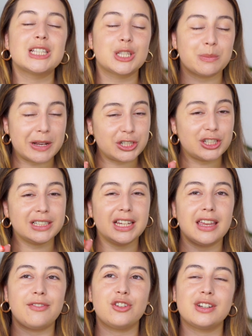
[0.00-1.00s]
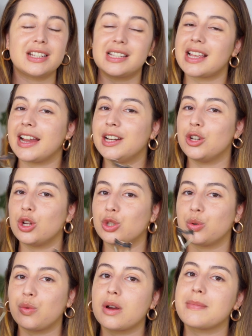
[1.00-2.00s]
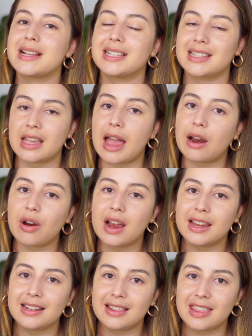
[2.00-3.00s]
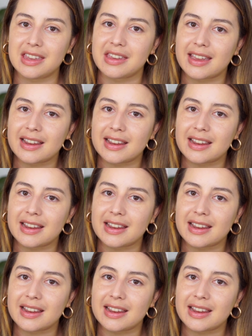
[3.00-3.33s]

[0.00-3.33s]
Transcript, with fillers: especially if you decide not to wear mascara in the